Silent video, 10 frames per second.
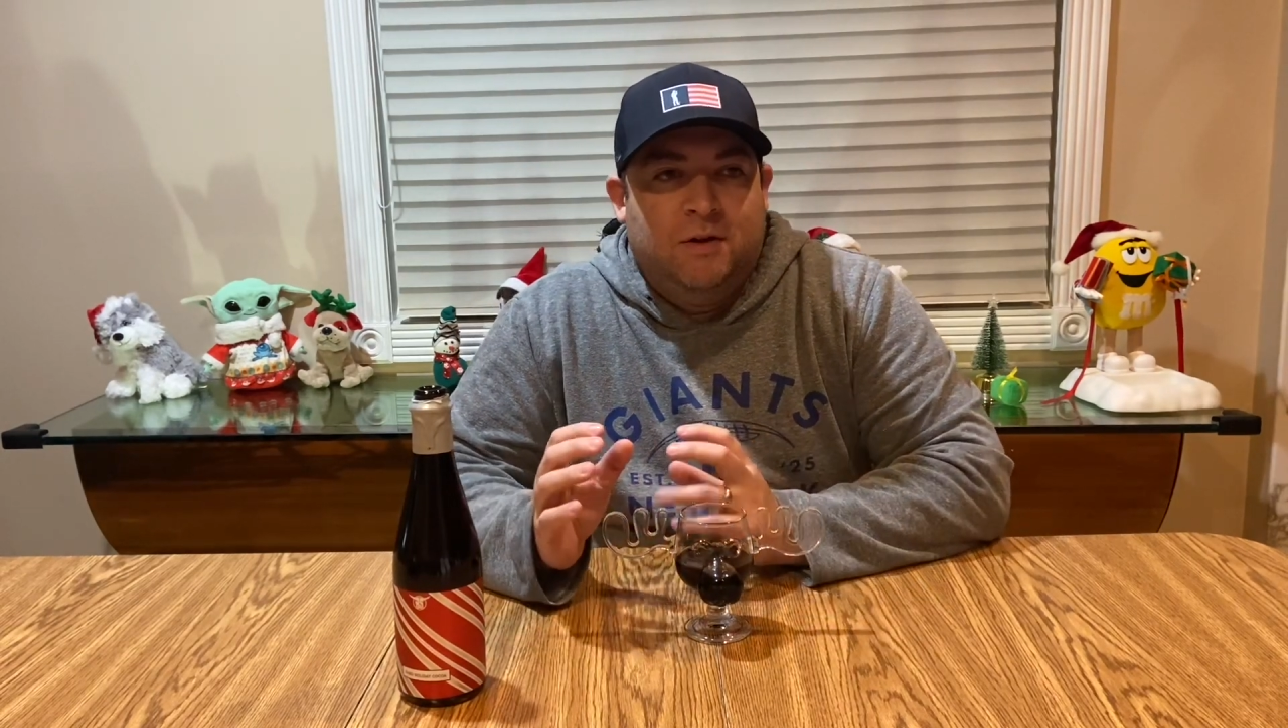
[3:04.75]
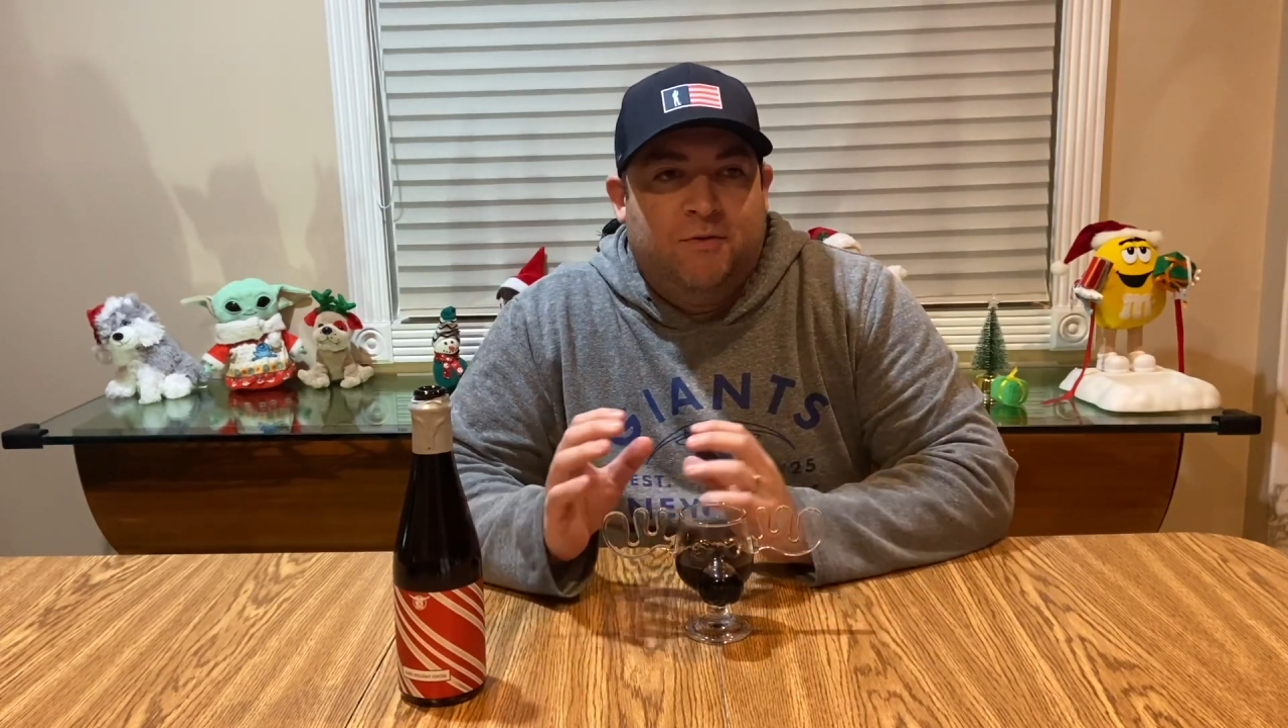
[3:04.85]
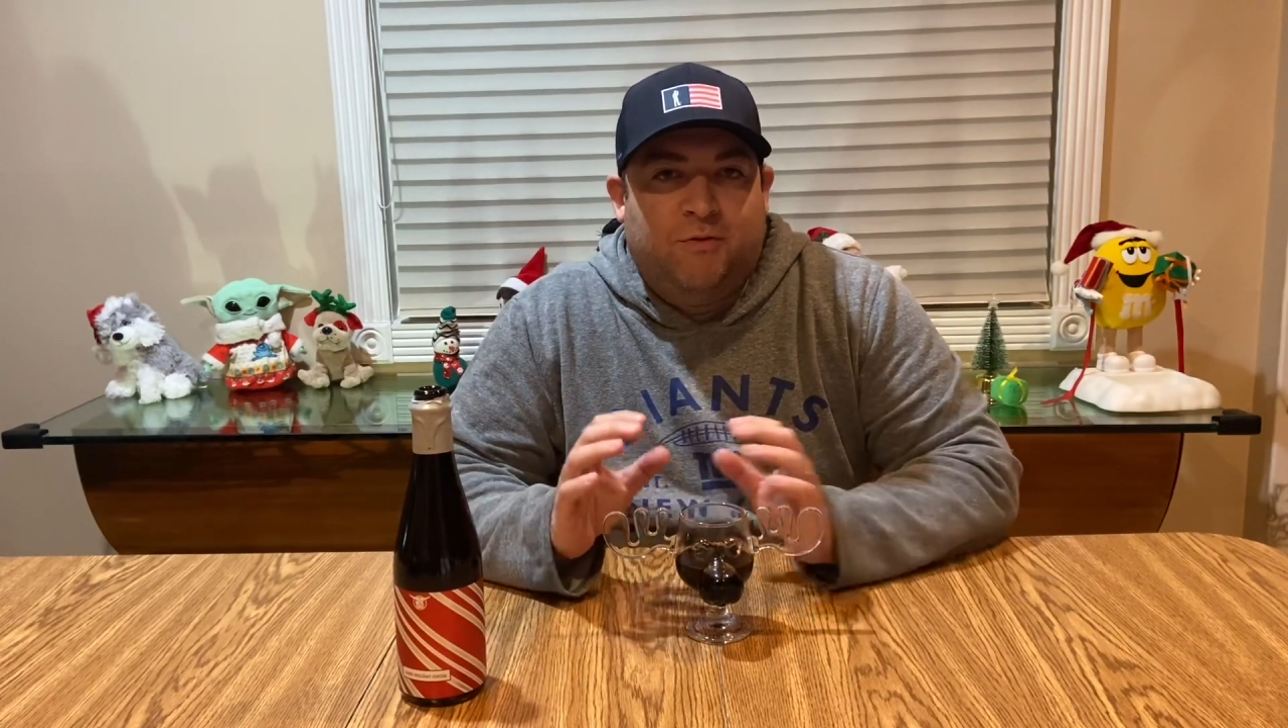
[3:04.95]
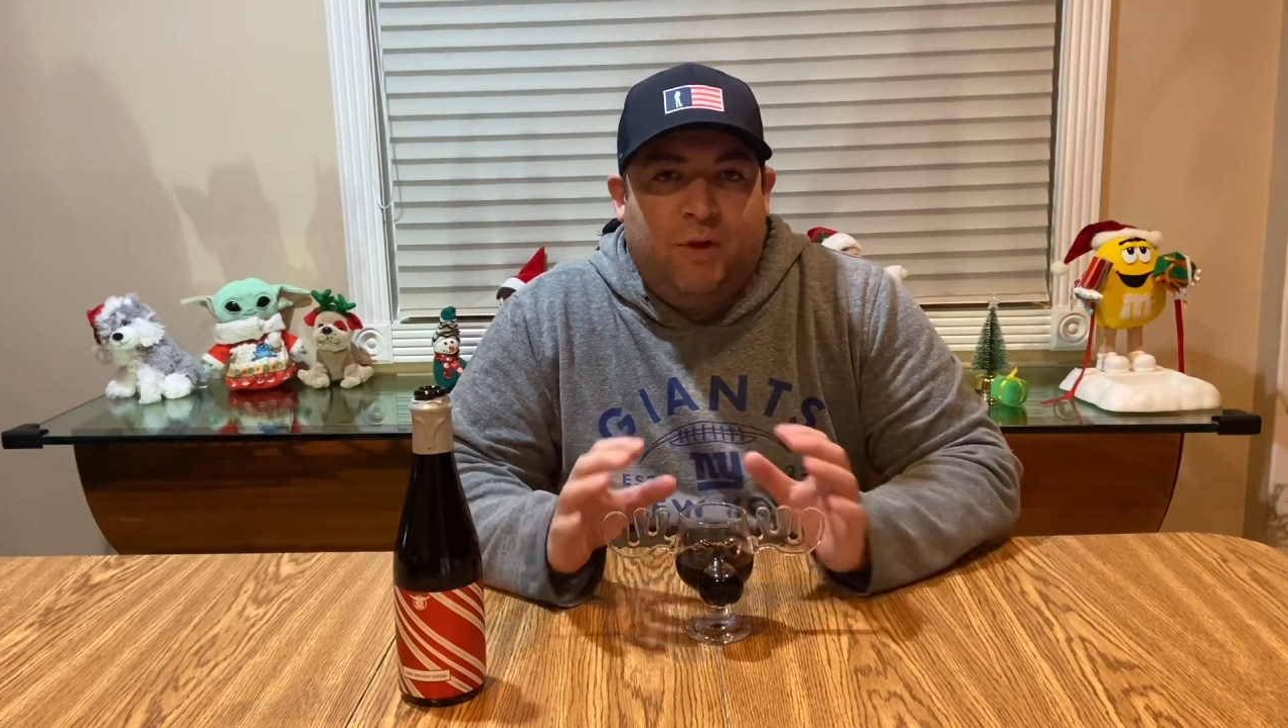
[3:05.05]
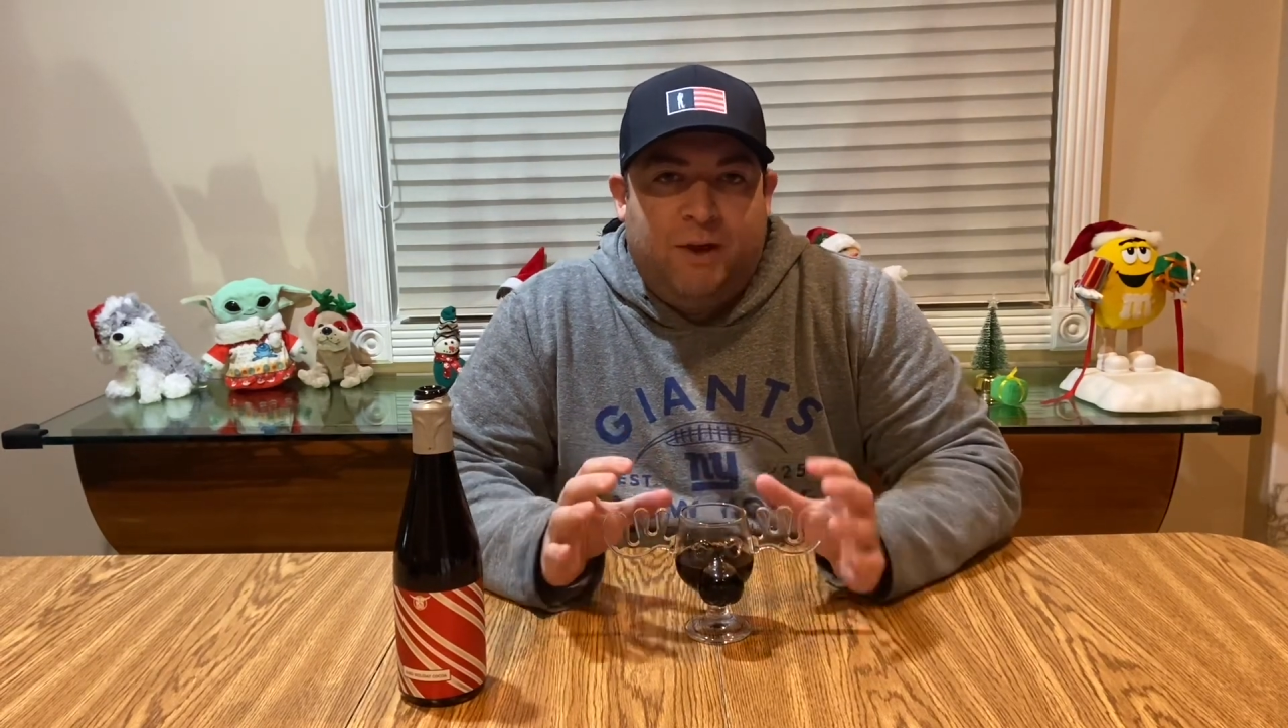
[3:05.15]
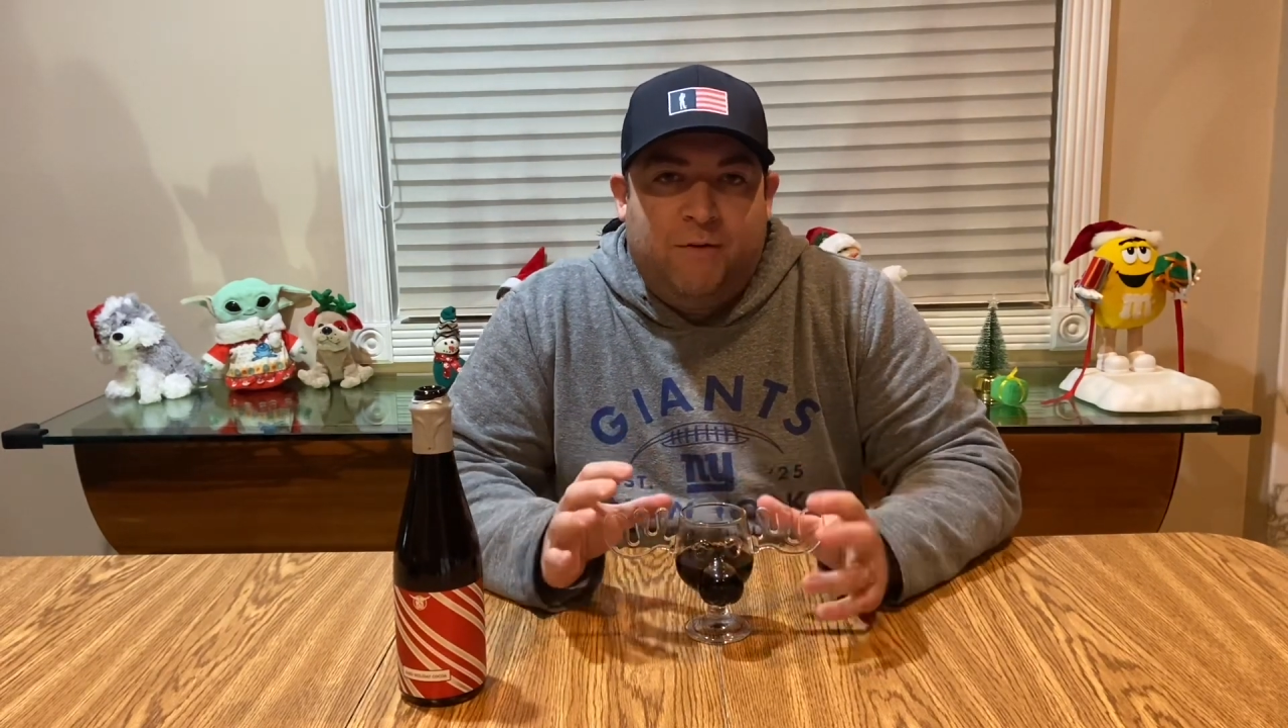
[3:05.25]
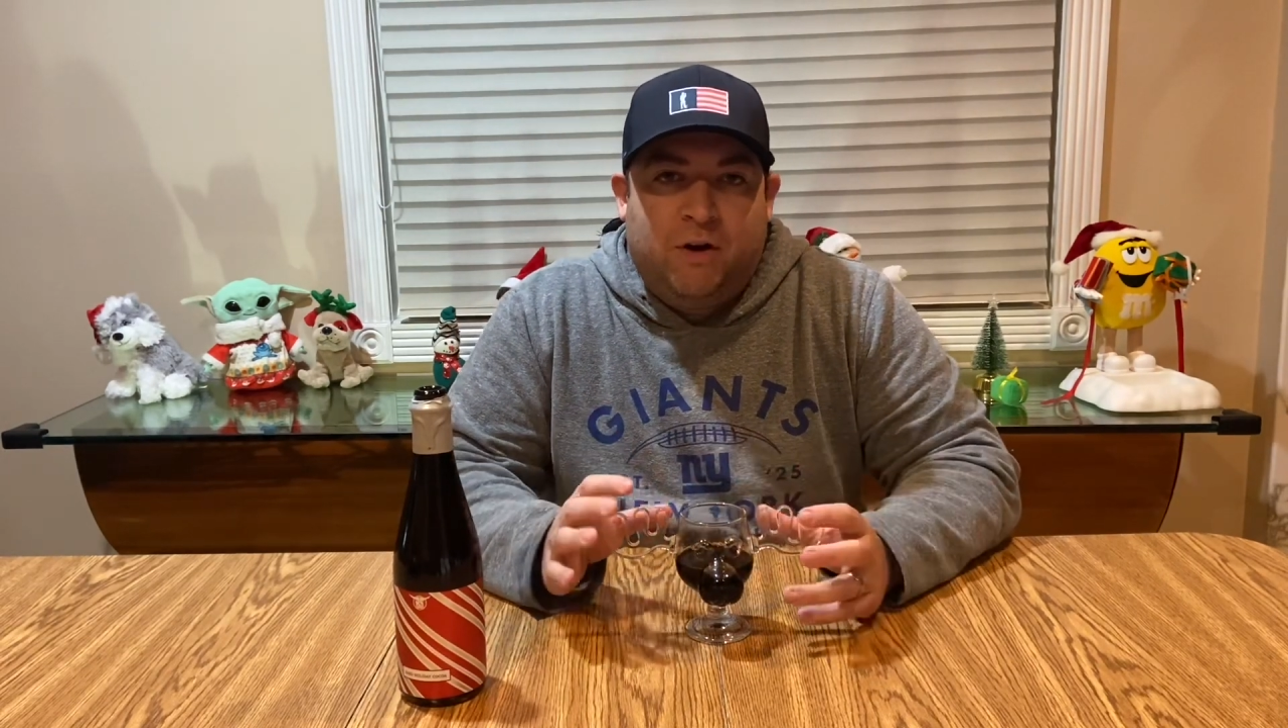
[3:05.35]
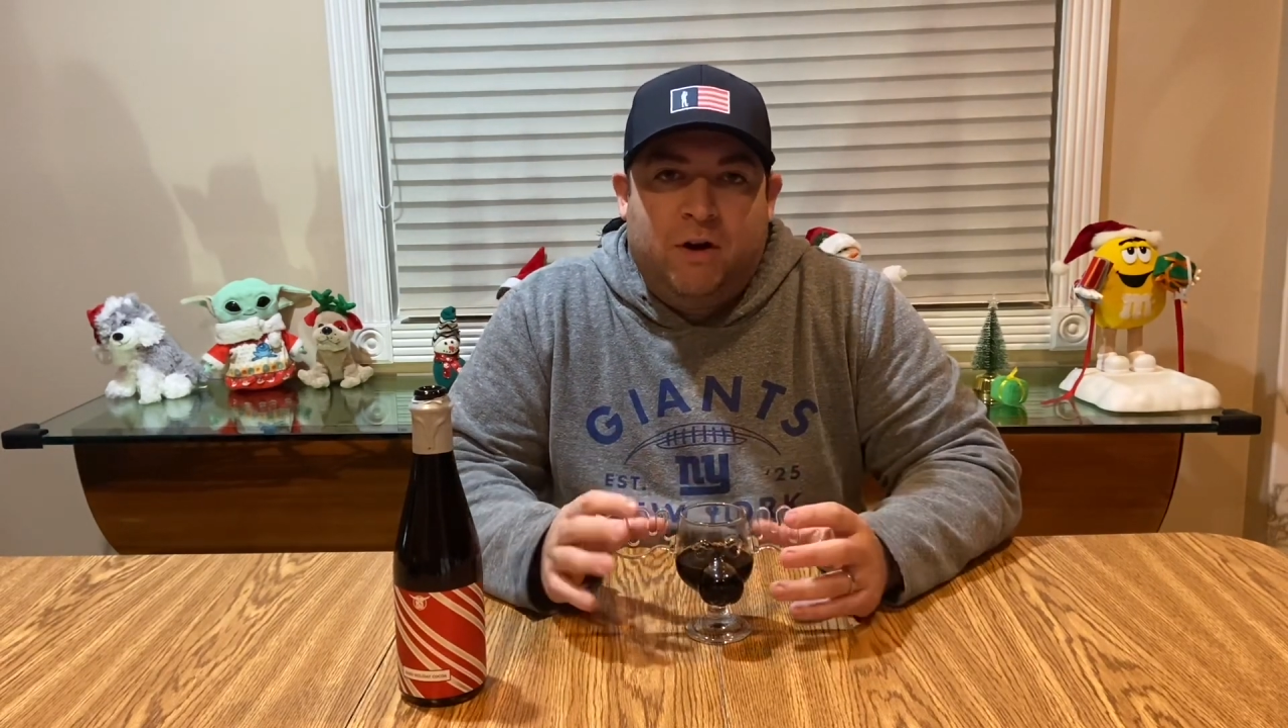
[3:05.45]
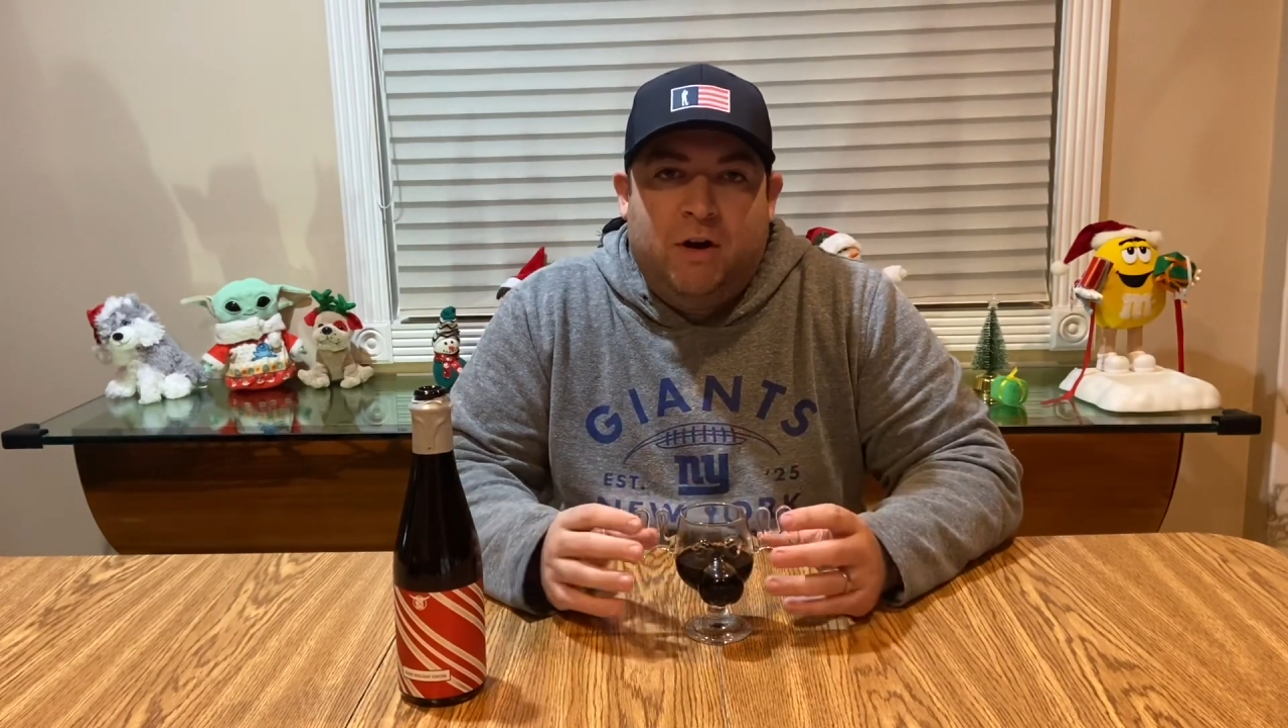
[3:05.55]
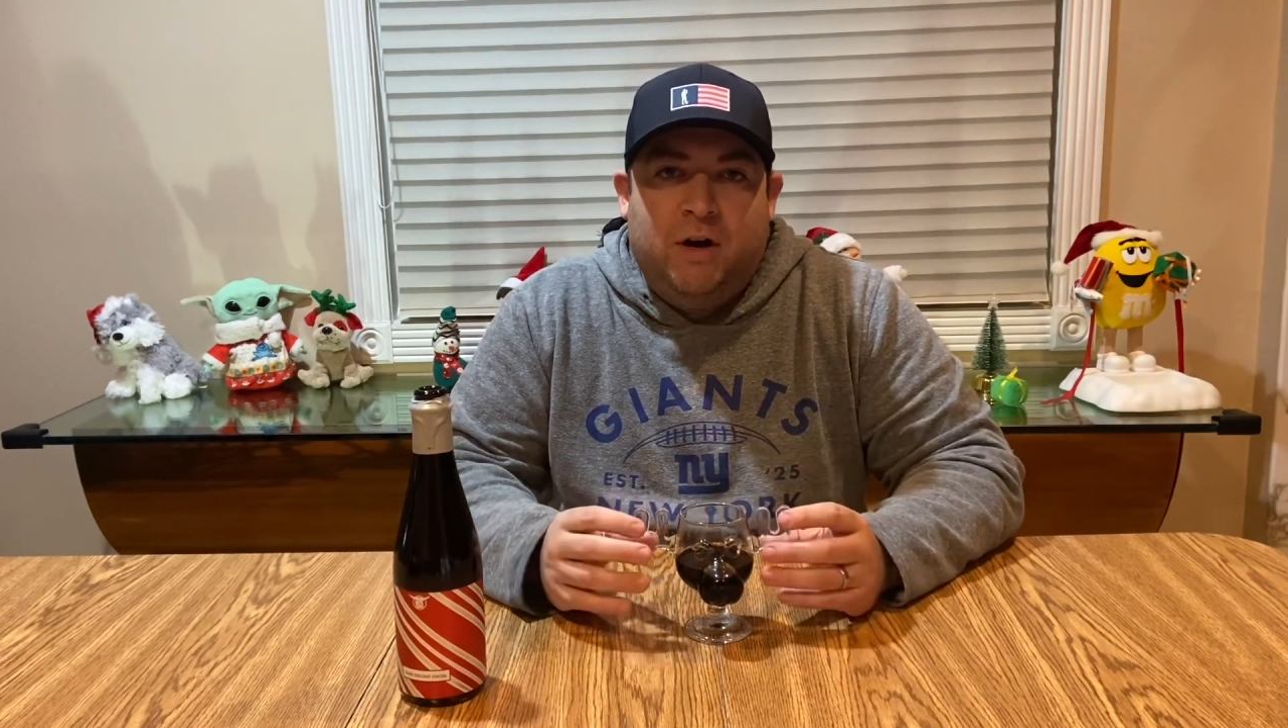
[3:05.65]

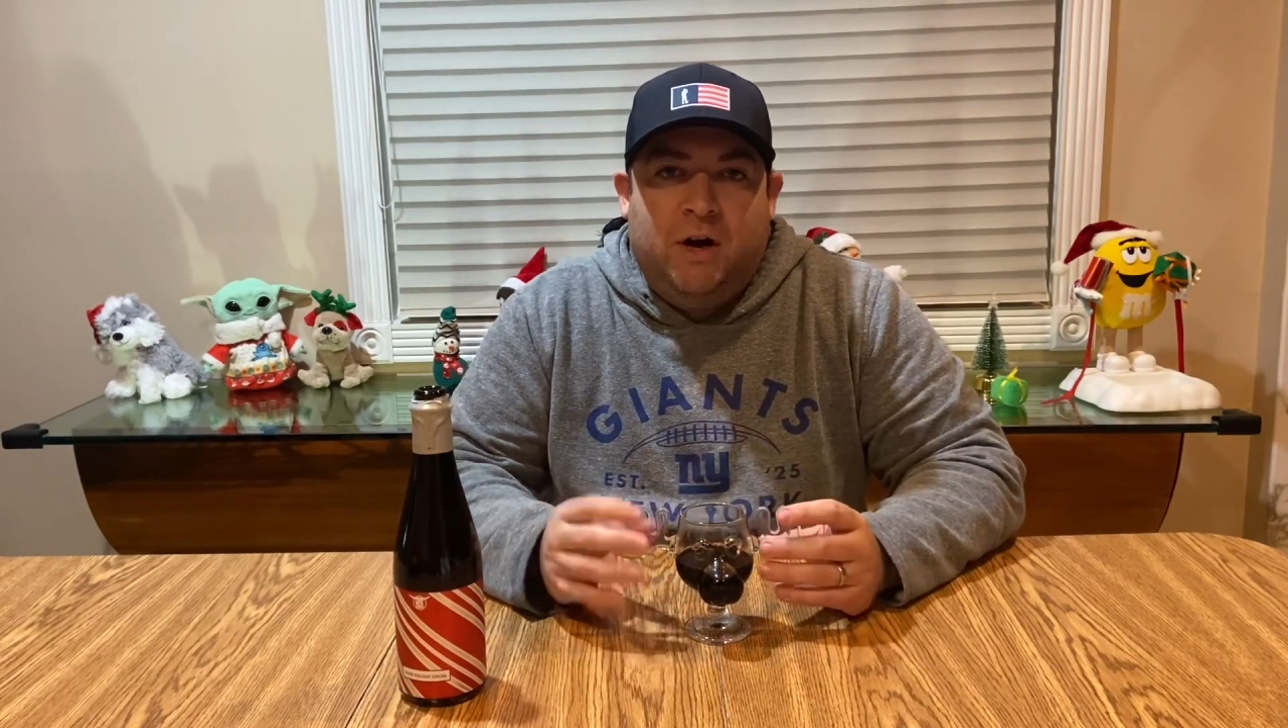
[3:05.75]
flavor.